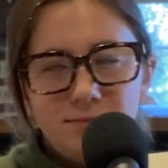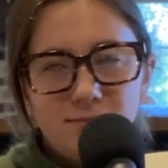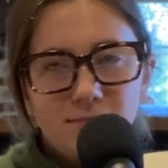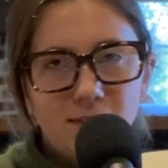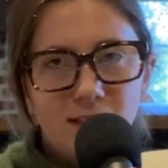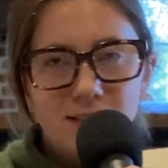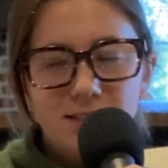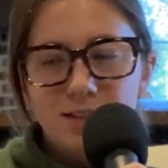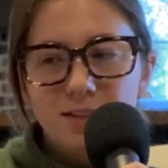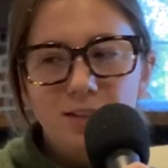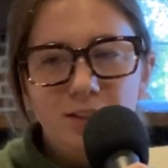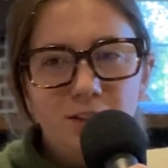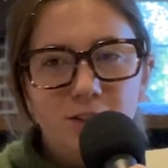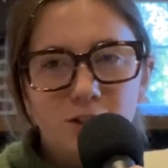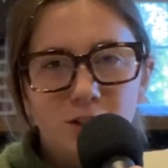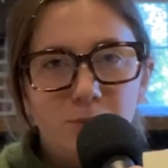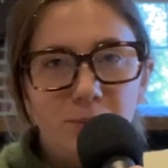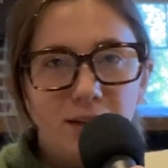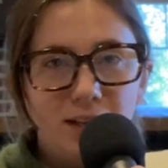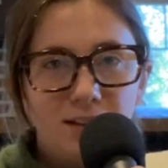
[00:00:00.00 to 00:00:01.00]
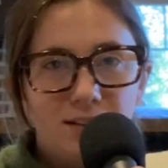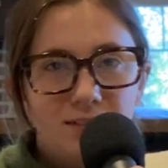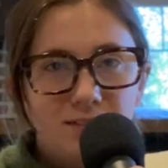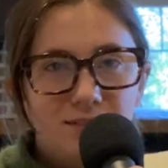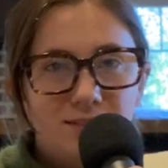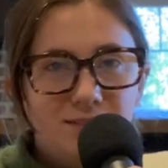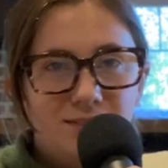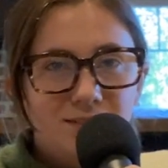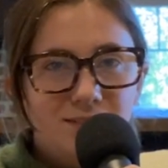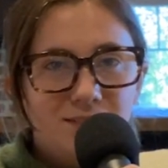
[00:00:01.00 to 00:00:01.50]
It's literally just me.
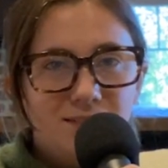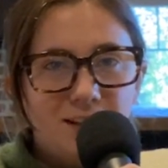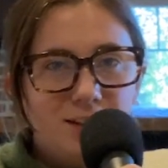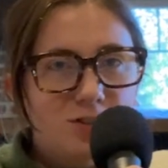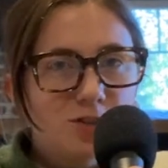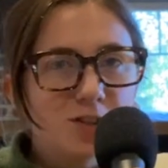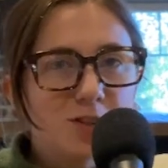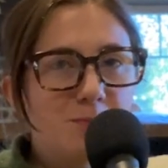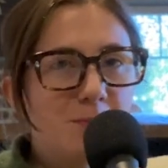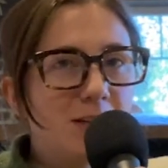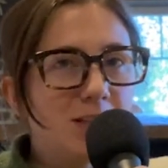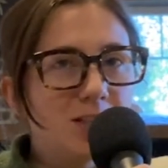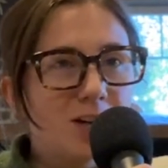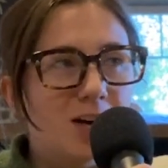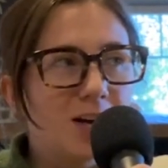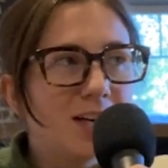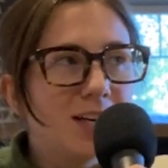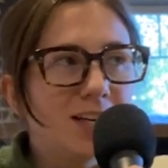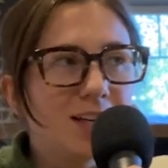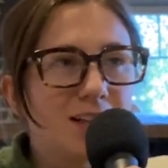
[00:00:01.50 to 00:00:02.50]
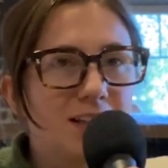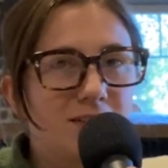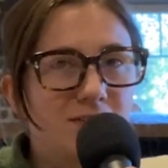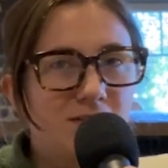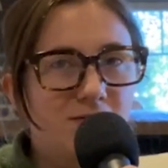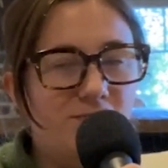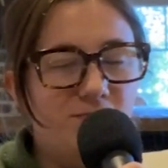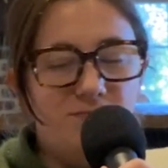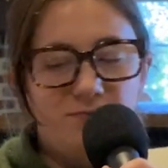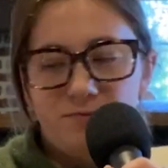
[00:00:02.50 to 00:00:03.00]
It's just me talking to like
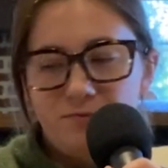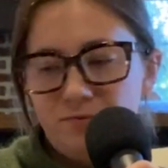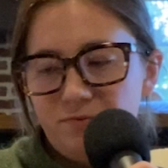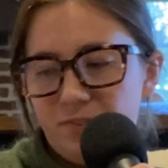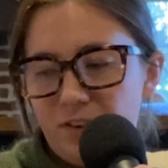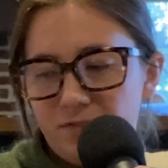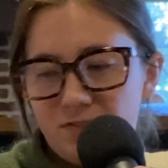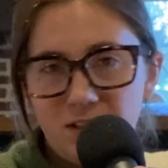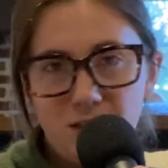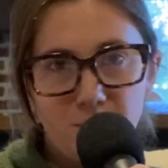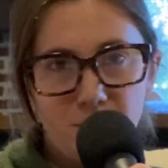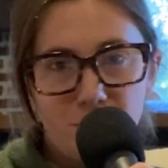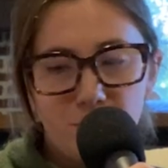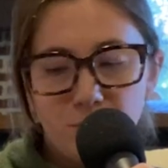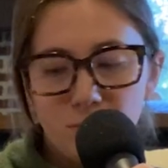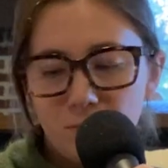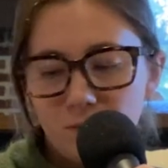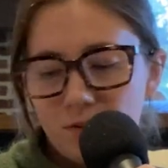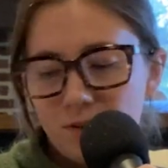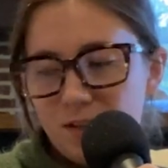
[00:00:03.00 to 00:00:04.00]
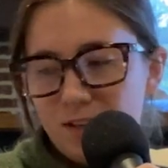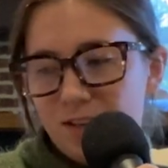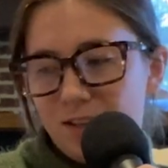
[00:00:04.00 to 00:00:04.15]
15 people.